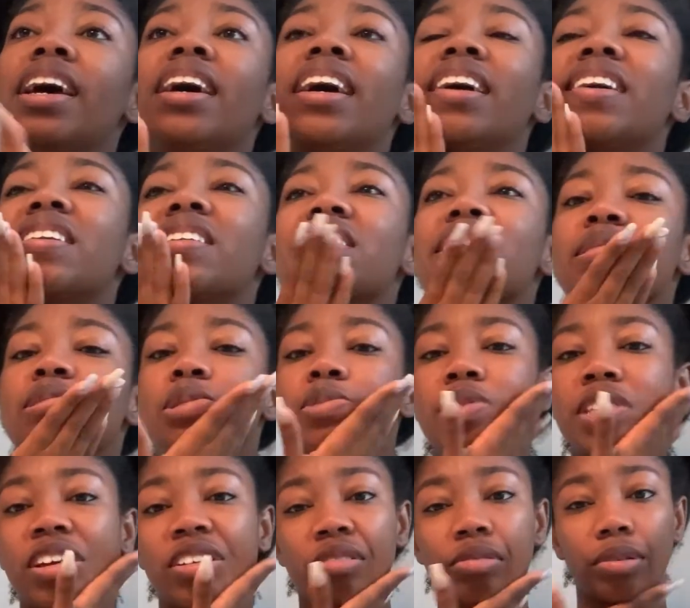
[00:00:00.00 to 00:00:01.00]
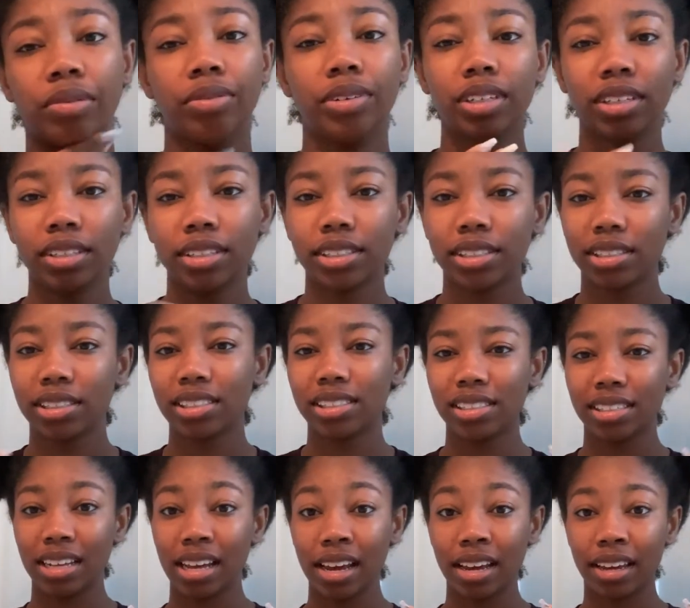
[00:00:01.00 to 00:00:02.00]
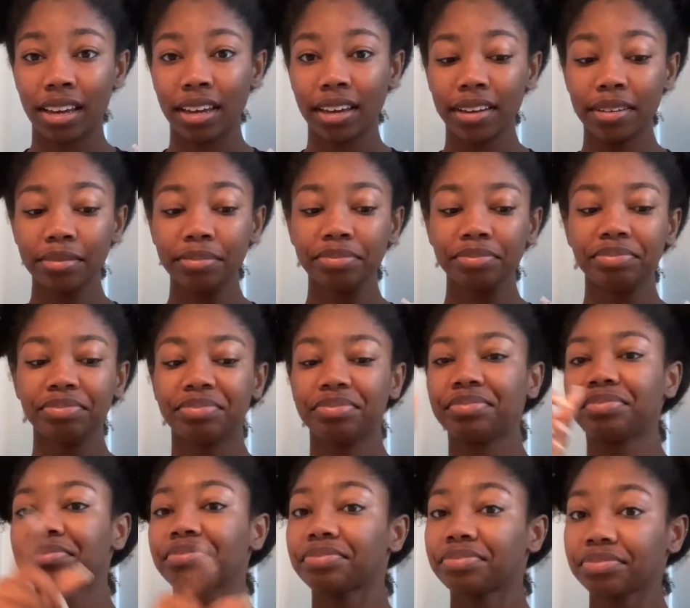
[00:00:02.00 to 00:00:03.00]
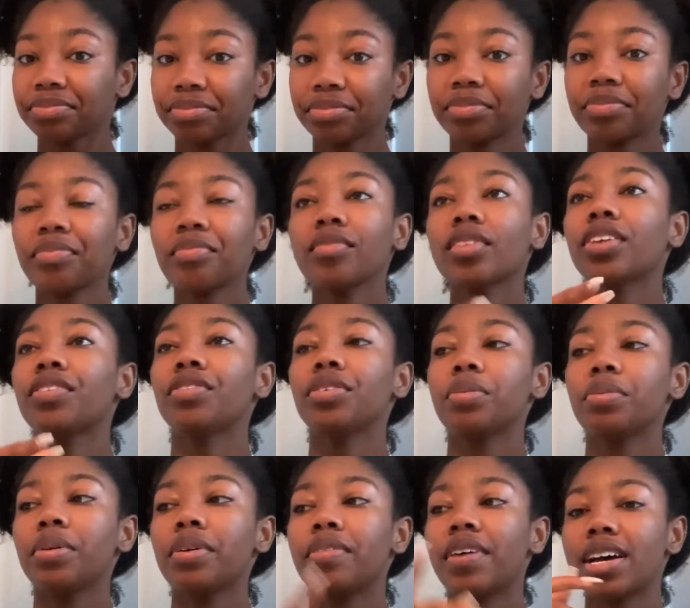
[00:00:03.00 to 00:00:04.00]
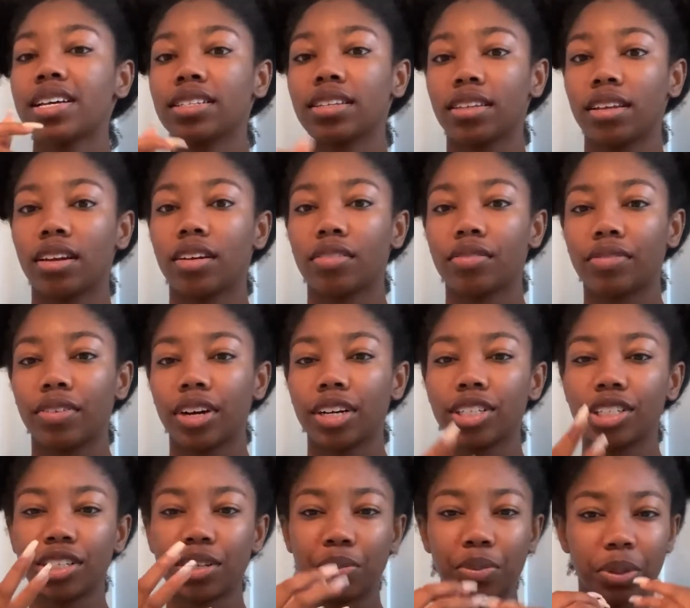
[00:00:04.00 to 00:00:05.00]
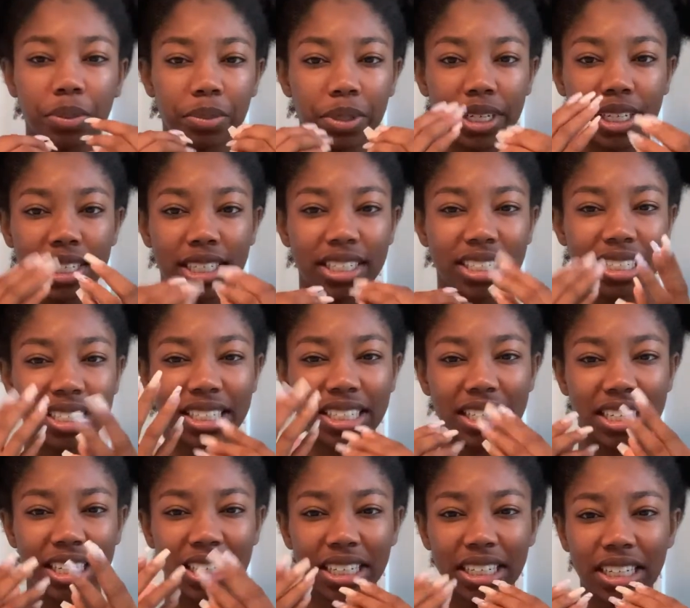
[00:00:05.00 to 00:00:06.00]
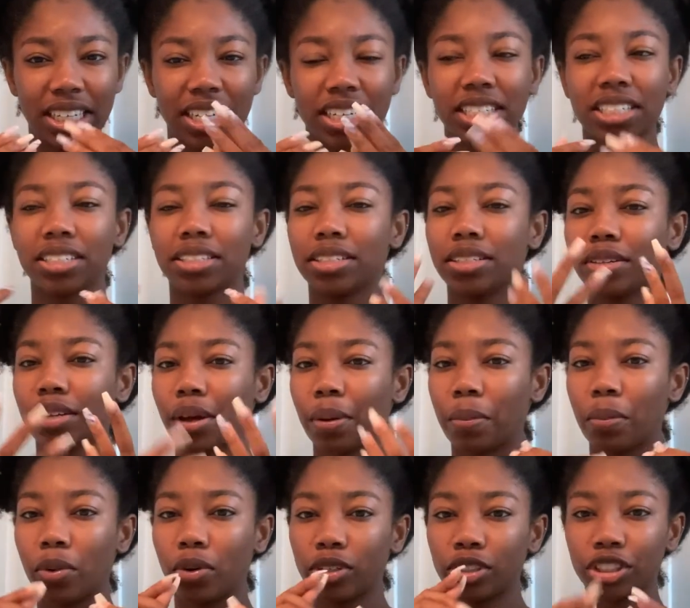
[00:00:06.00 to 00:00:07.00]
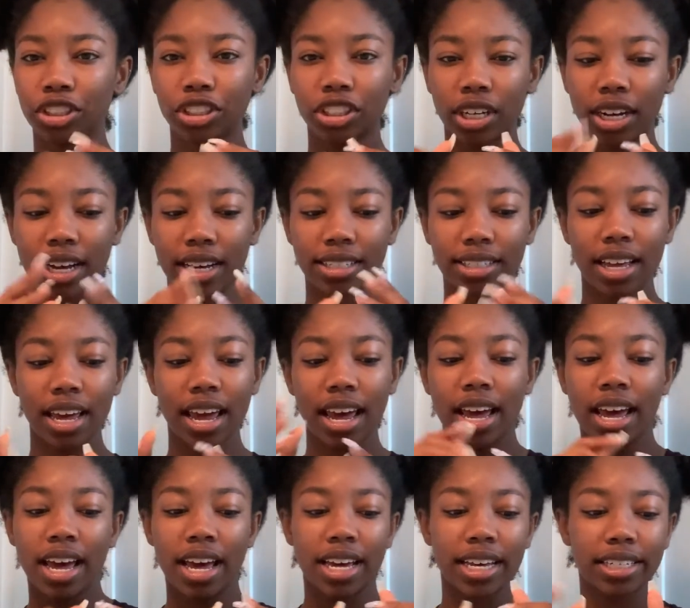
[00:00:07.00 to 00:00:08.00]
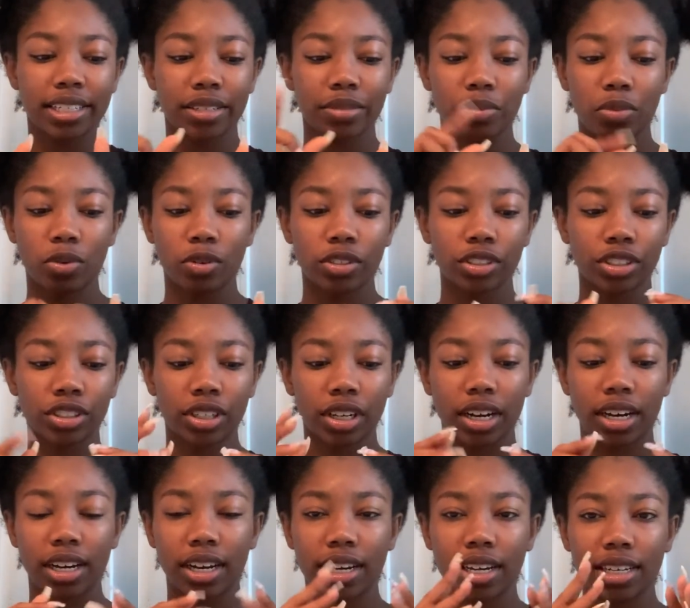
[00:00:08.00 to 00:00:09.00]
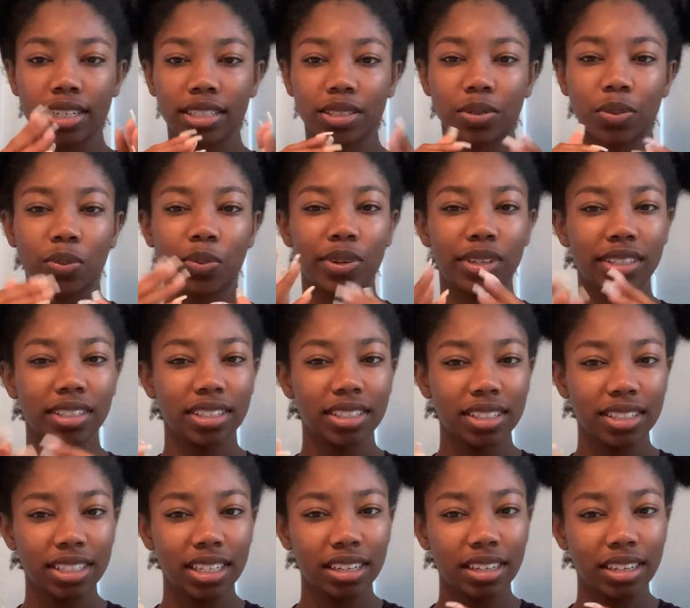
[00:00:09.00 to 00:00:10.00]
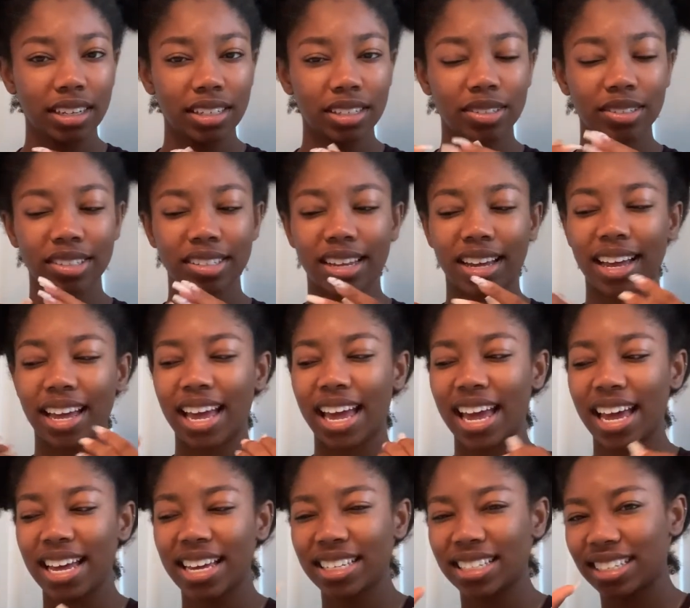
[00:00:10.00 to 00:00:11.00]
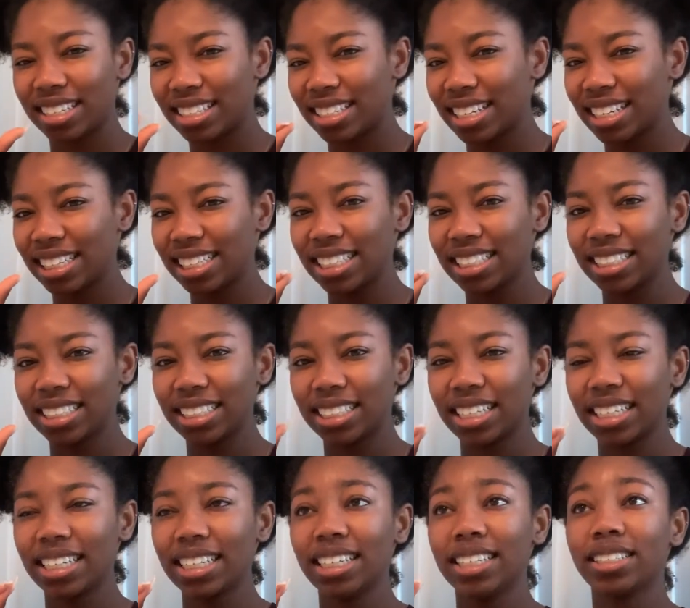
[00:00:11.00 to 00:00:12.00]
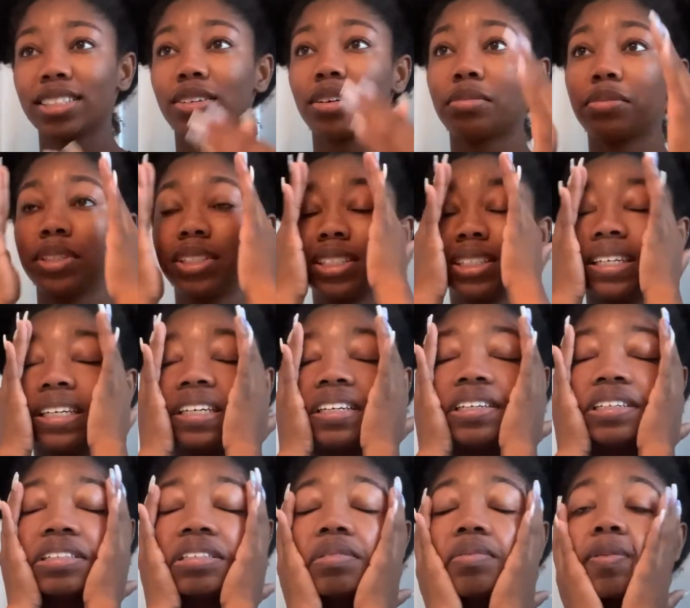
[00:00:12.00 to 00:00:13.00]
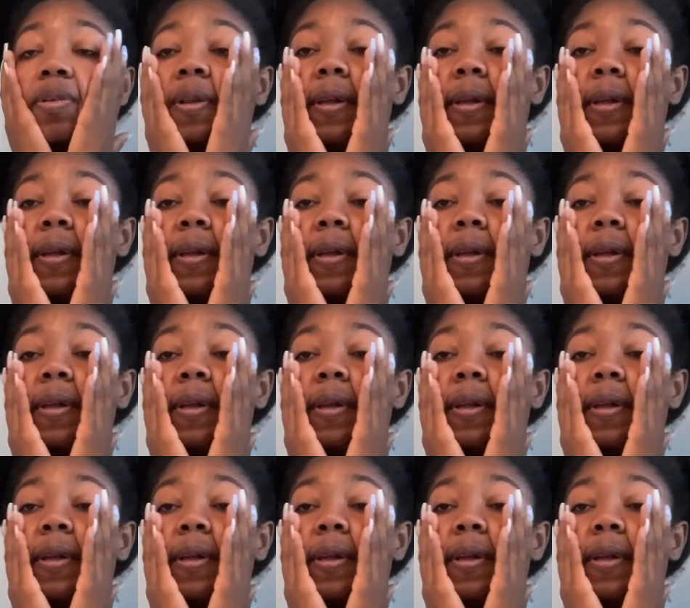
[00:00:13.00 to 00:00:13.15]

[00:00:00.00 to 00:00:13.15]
and your lips will be like really sticky. If you put Vaseline on first, it won't be as sticky because it's still like moisturized. It's moisturized with the stickiness. It's not as sticky. It's gonna be sticky because some